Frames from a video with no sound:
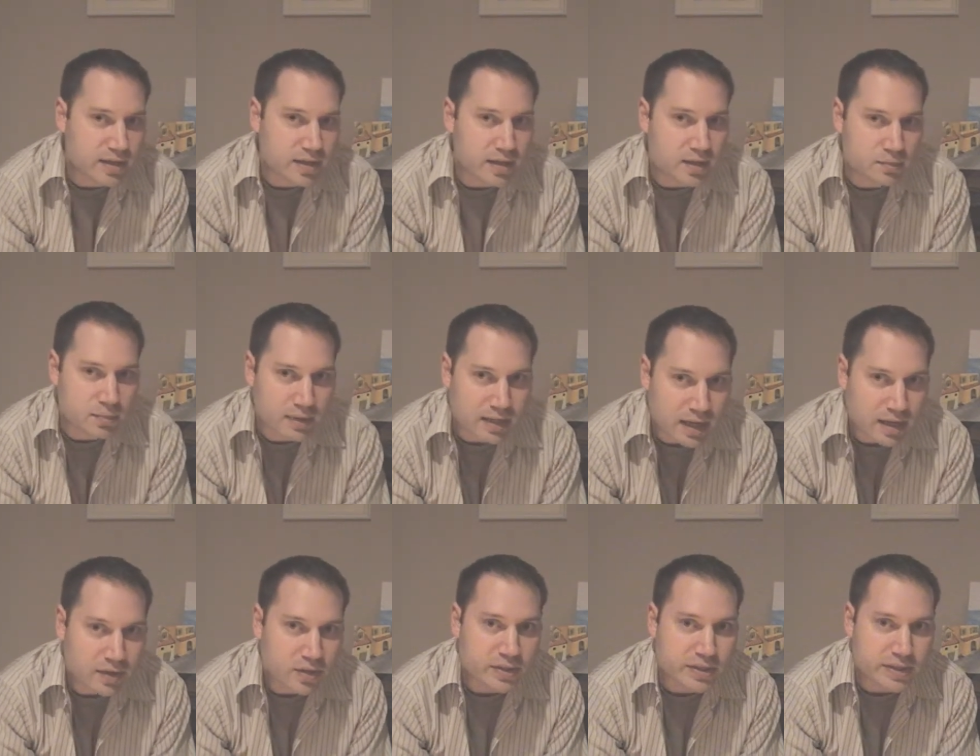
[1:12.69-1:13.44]
Uh, but
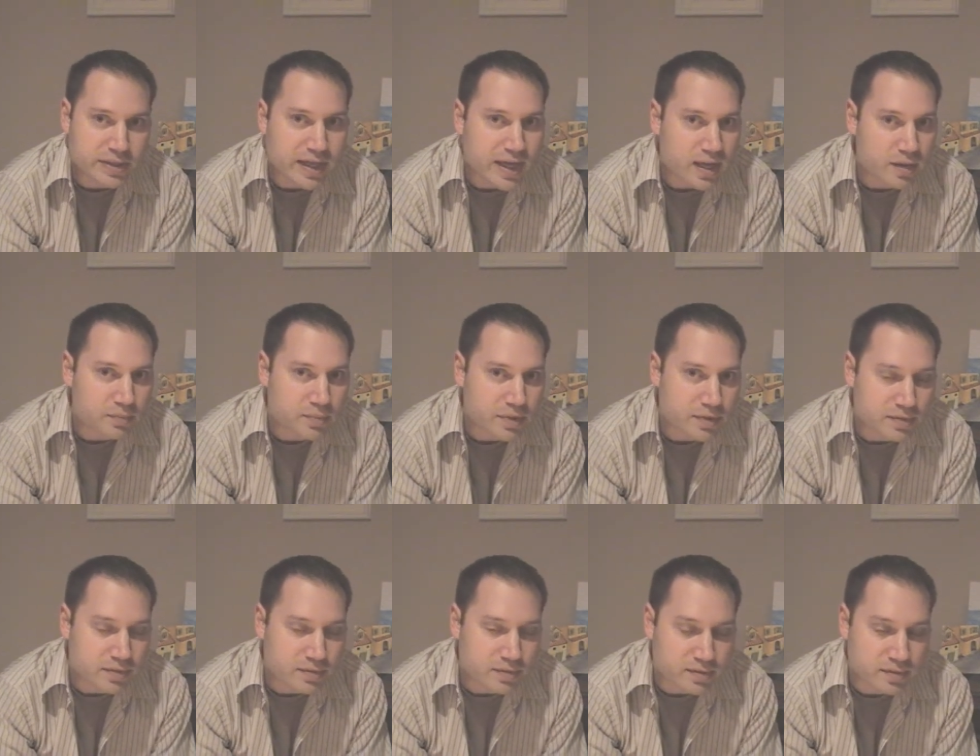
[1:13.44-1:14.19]
not only that,
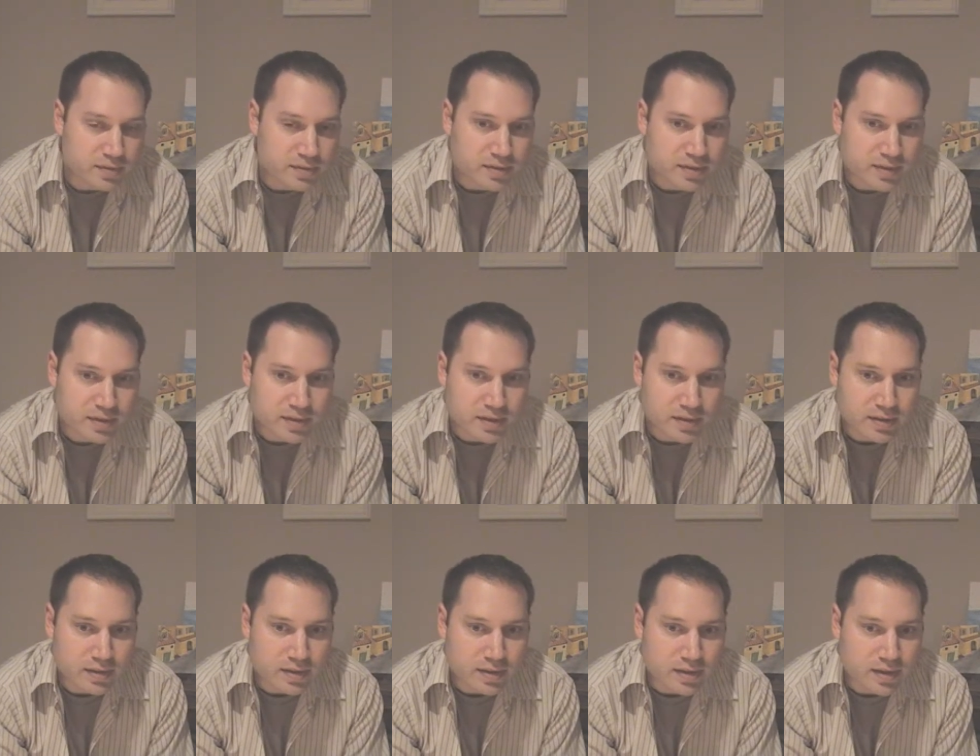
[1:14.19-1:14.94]
but
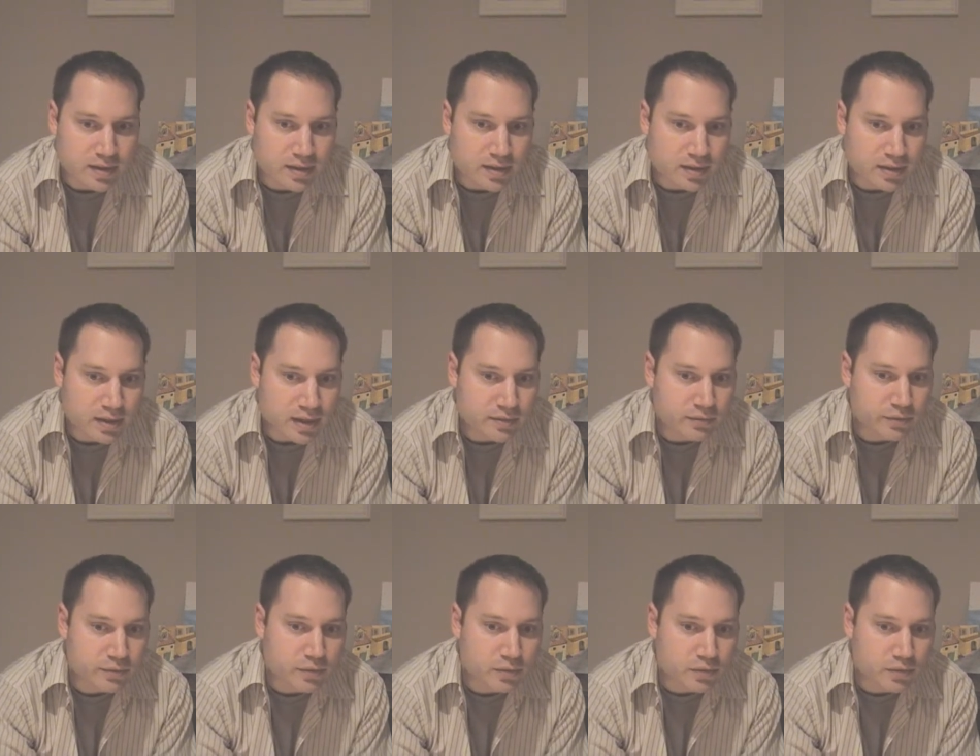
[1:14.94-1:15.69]
uh,
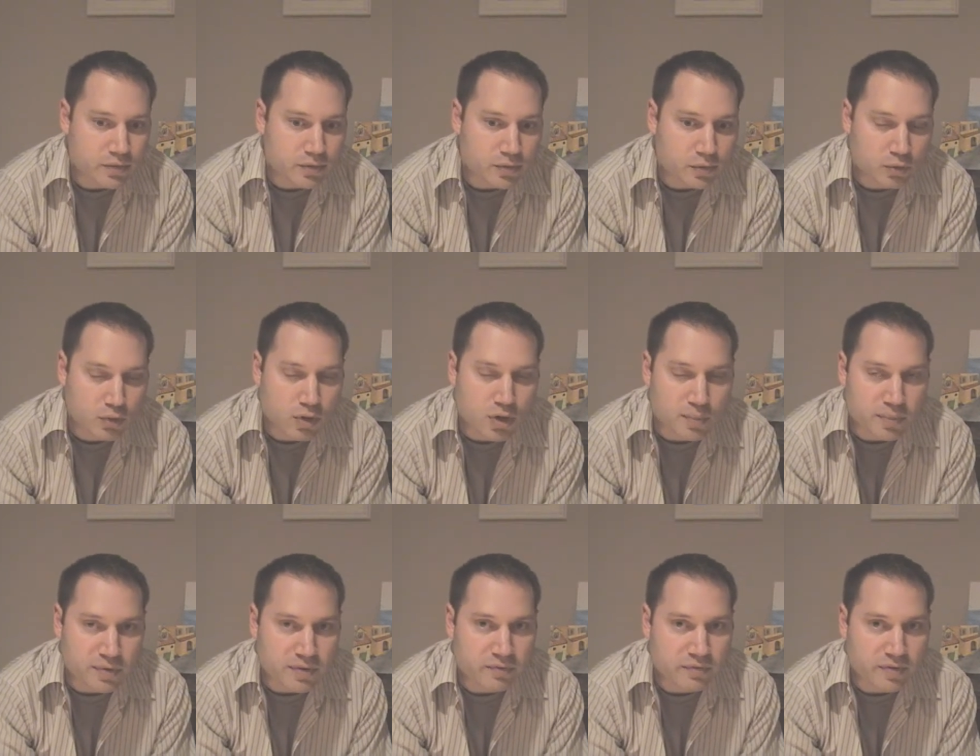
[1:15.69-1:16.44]
I grew
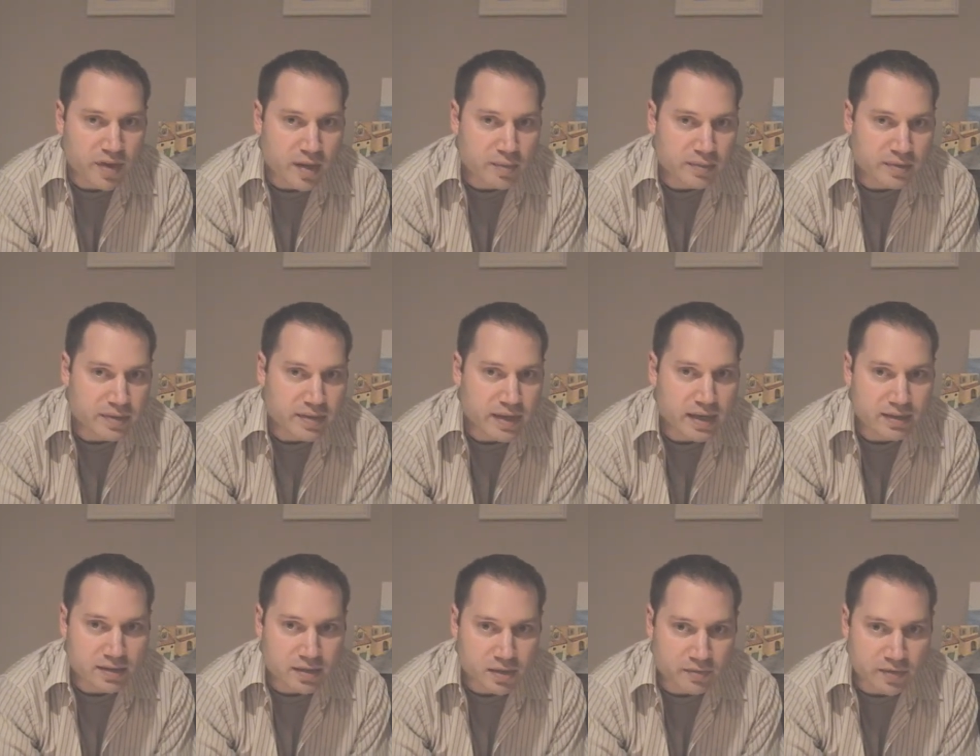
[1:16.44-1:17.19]
up in a family
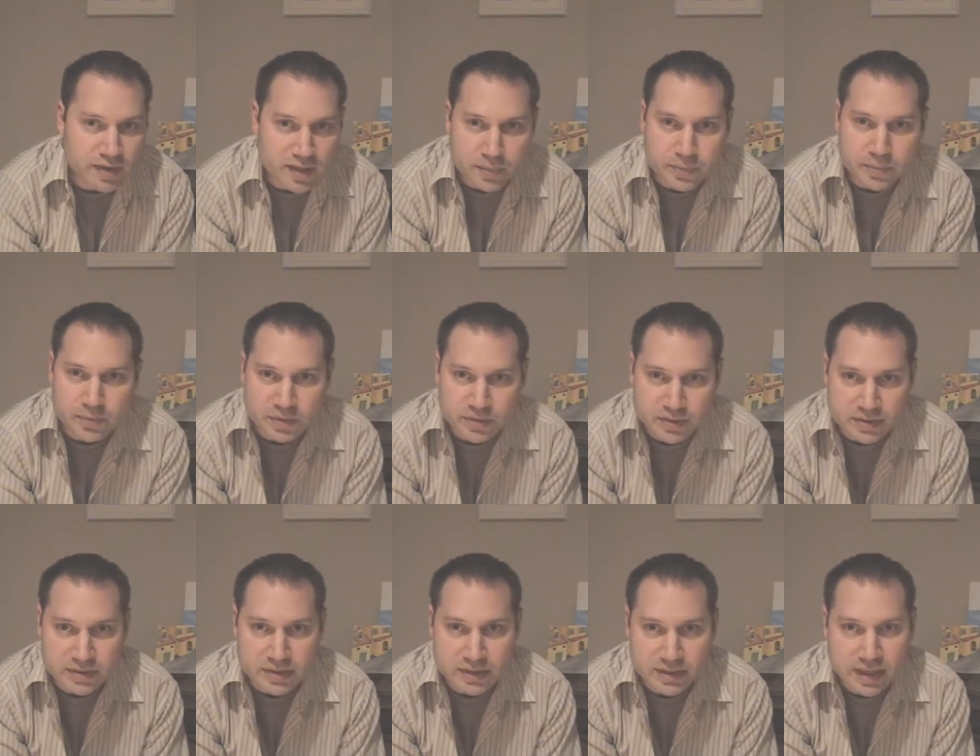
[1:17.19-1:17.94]
that developed real
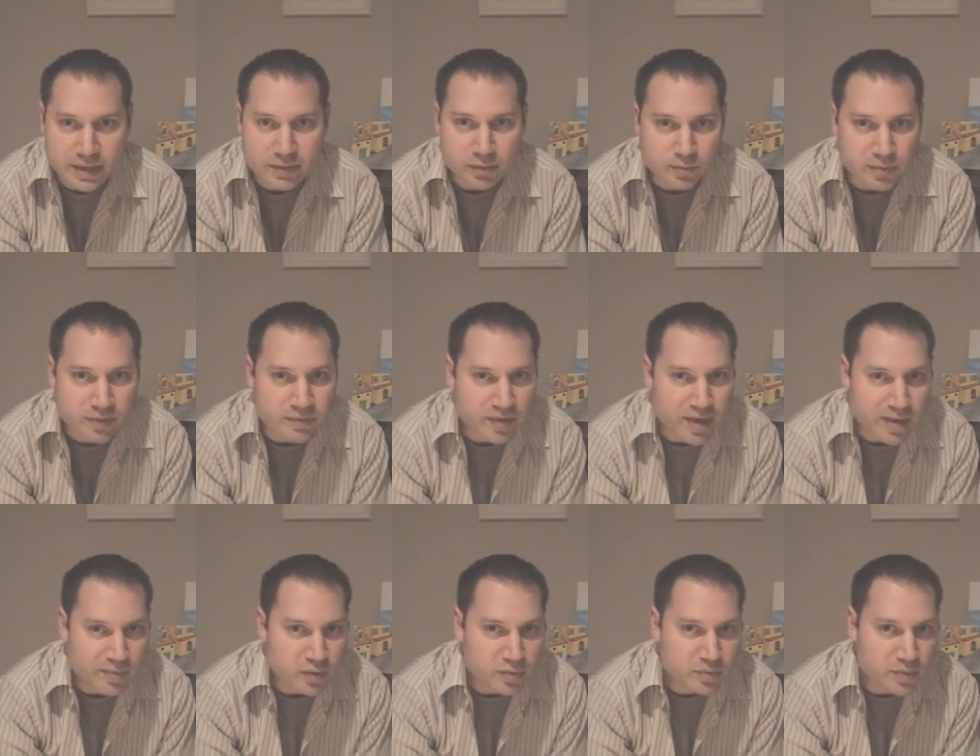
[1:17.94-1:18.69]
estate. That was my
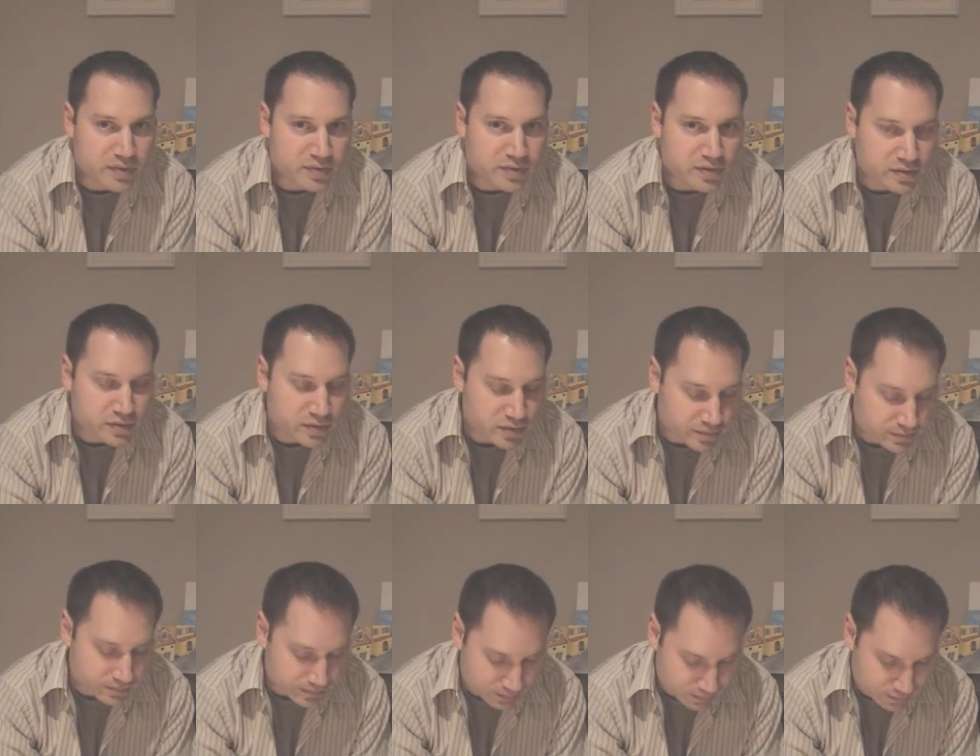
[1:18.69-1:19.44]
family's business.
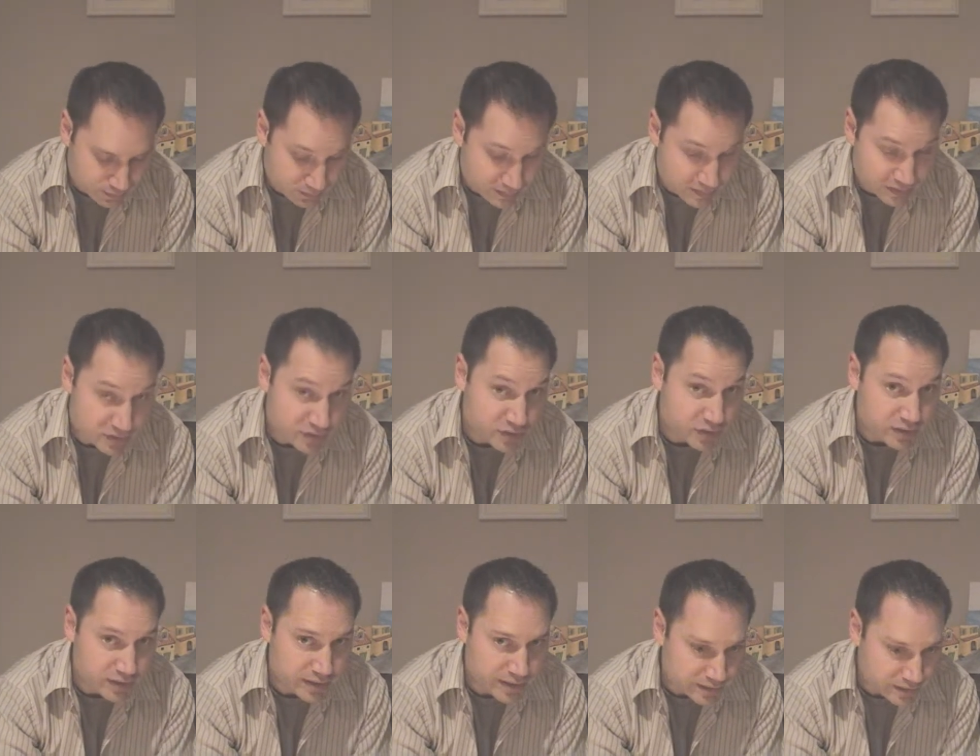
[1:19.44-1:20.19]
It
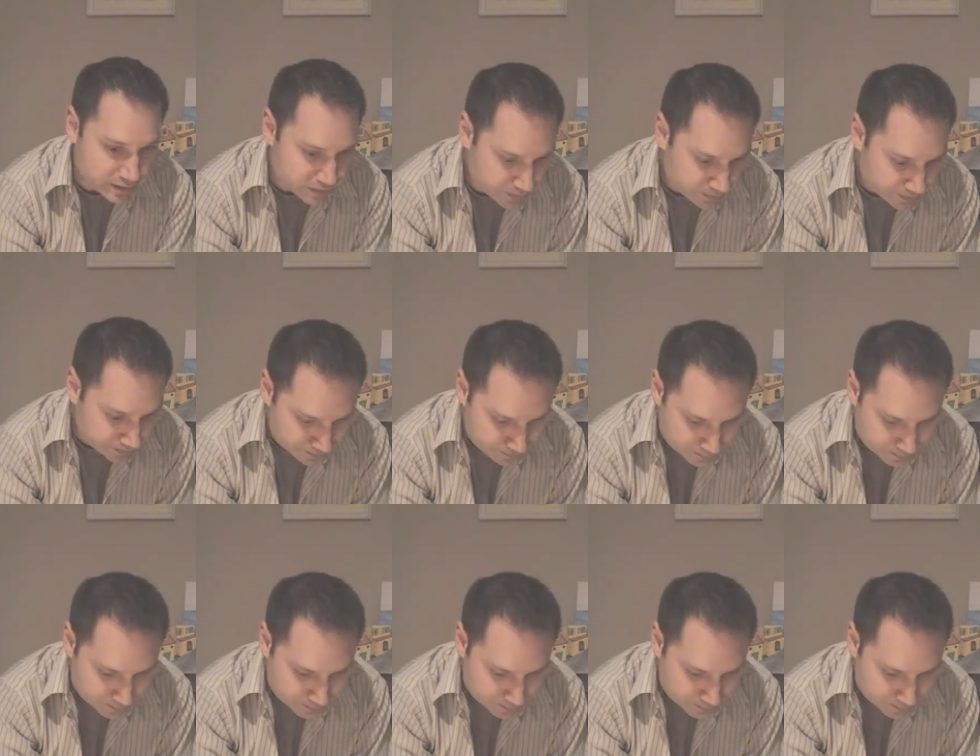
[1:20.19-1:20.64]
still is.